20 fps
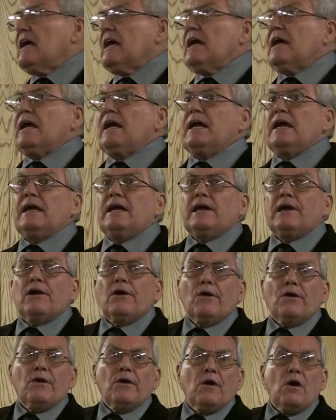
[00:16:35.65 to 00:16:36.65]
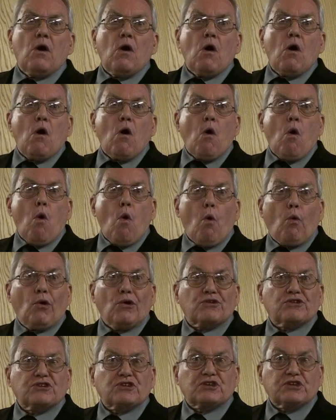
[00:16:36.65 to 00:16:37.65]
hear, or
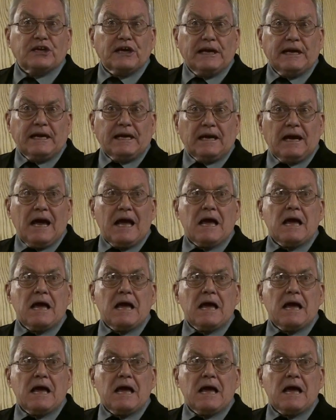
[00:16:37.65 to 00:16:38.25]
see.